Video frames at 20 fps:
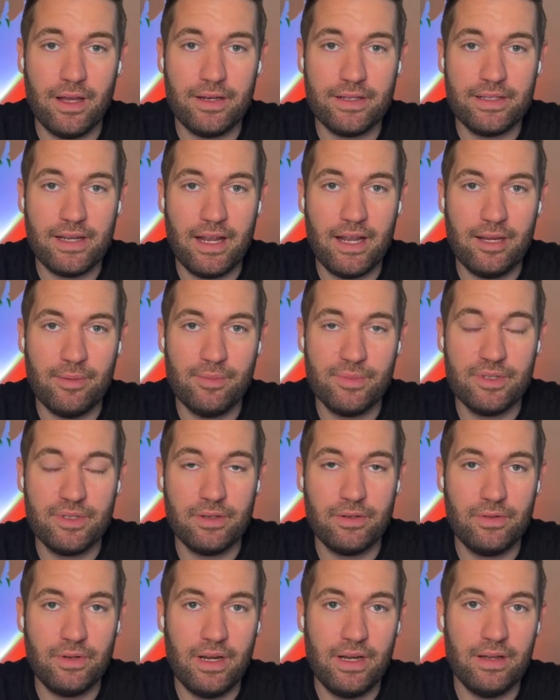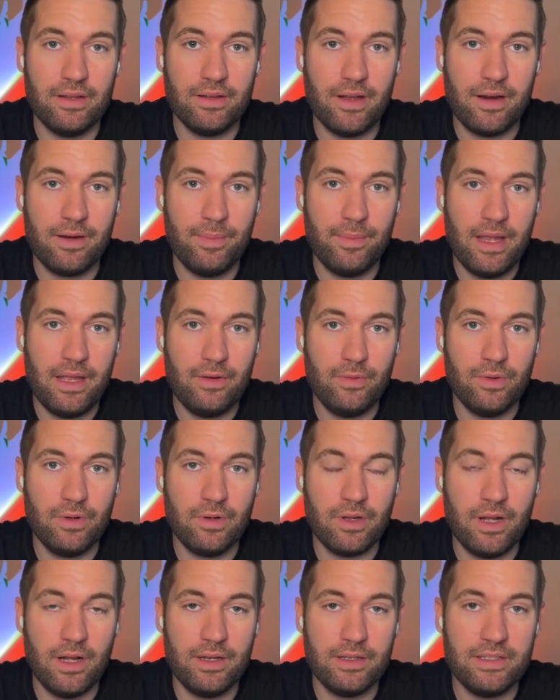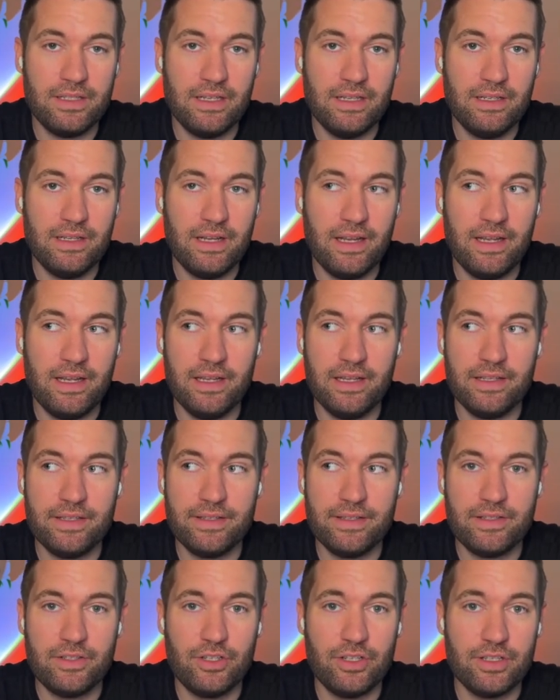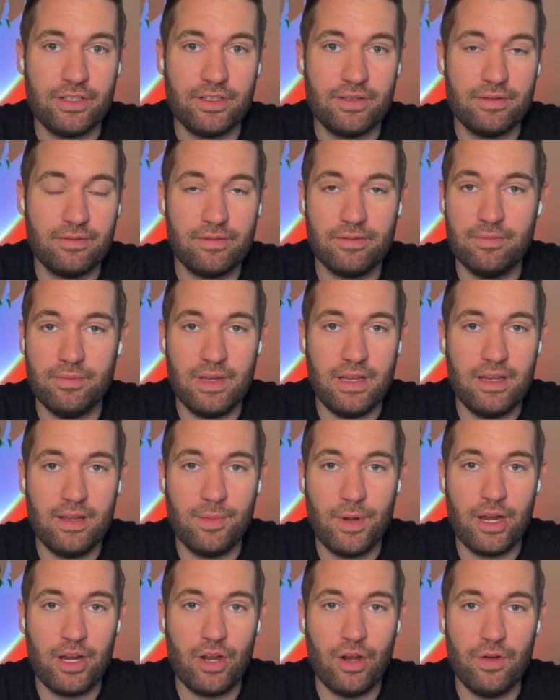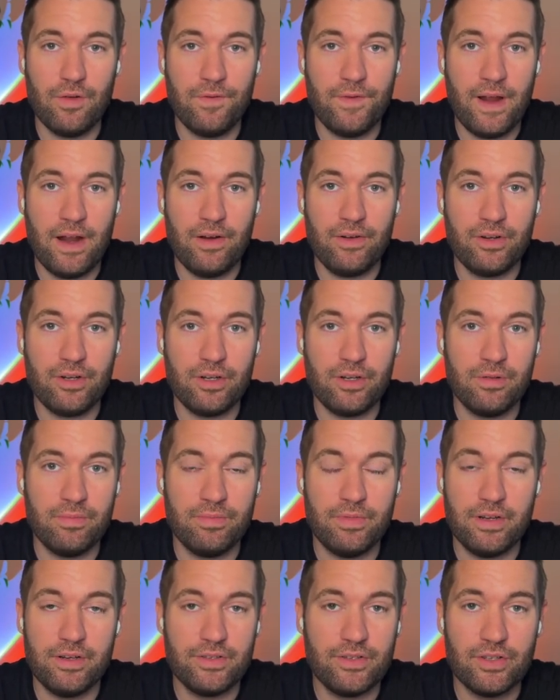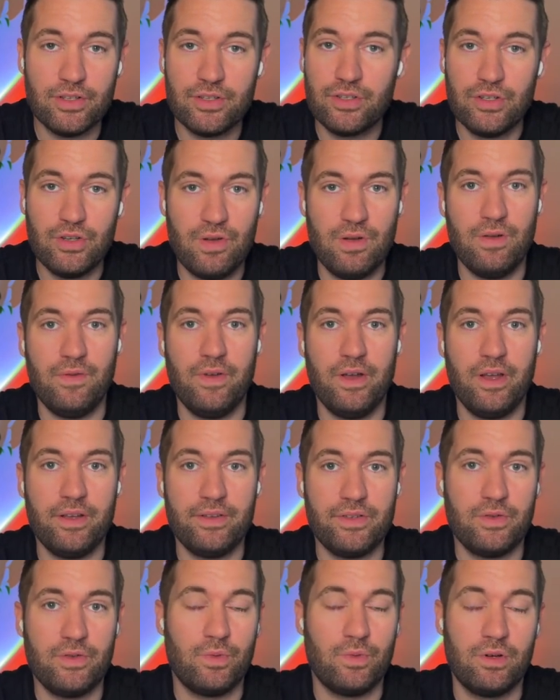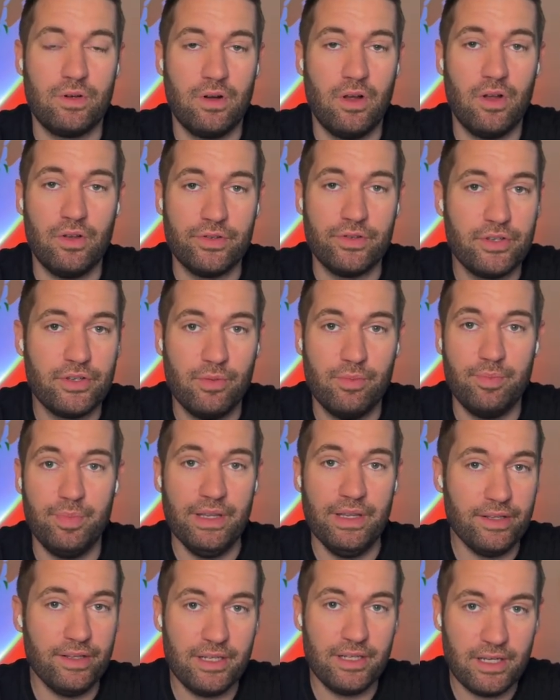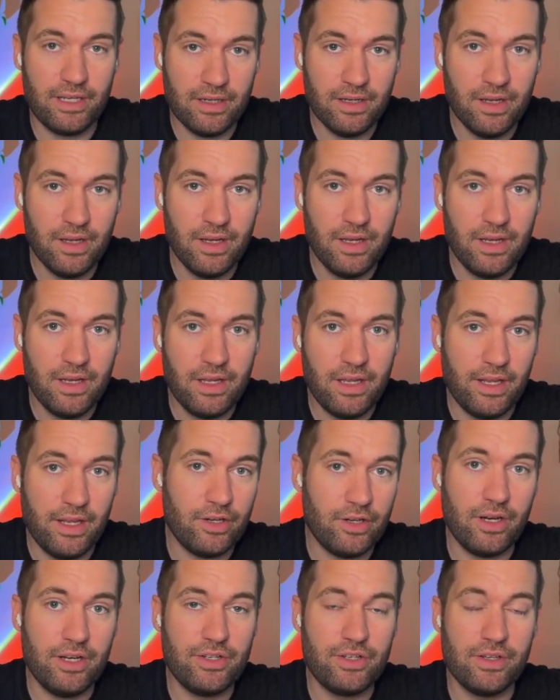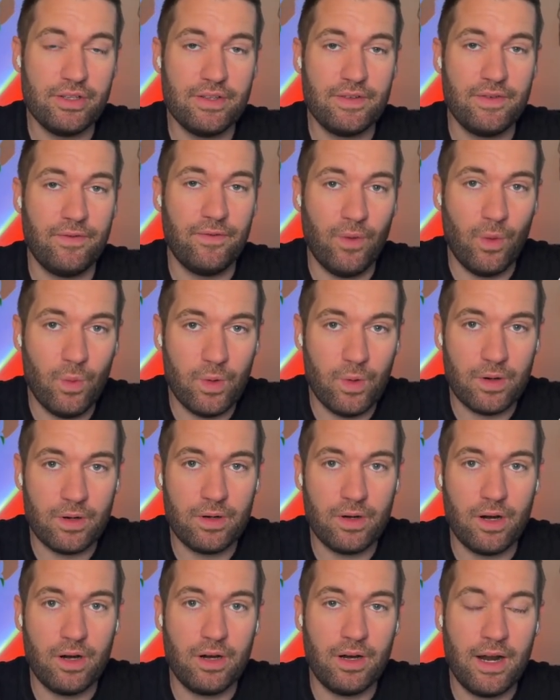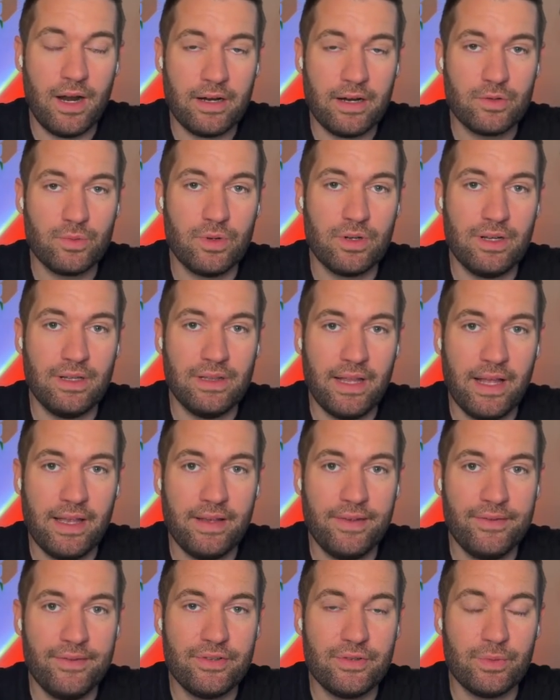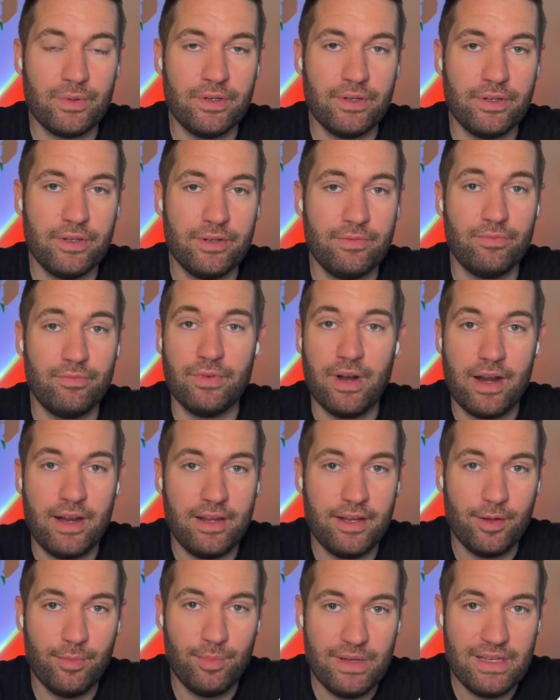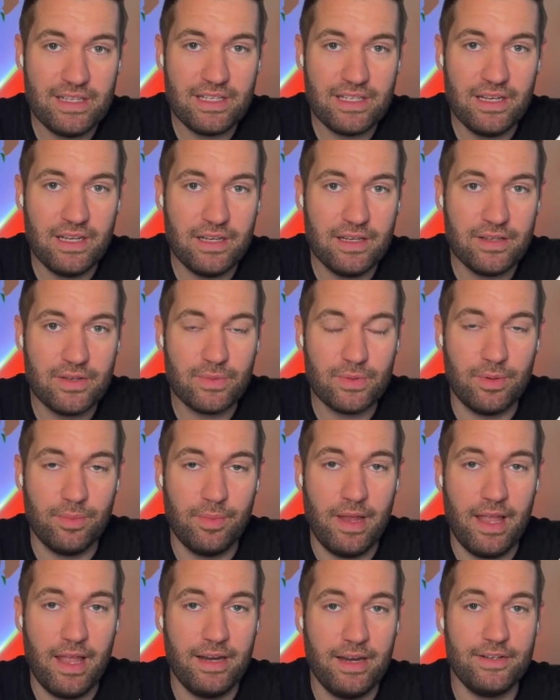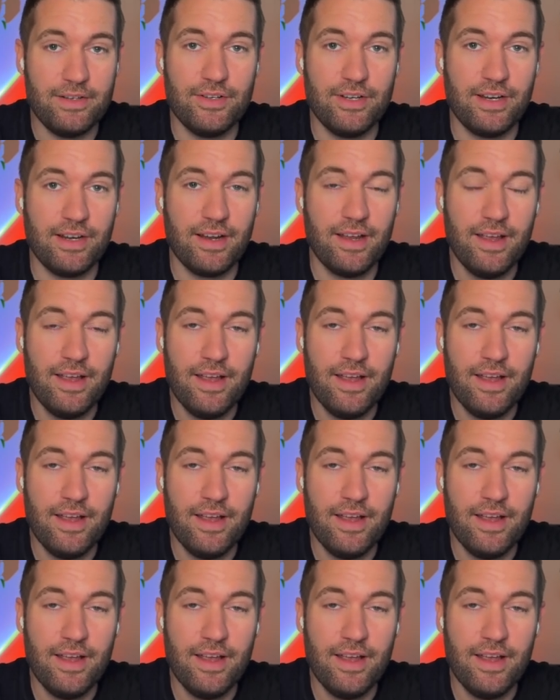of time to create a lot of manual content. It's just me and my co-founder. There's just two of us. We're also building integrations for our actual clients. We're running a business. We're managing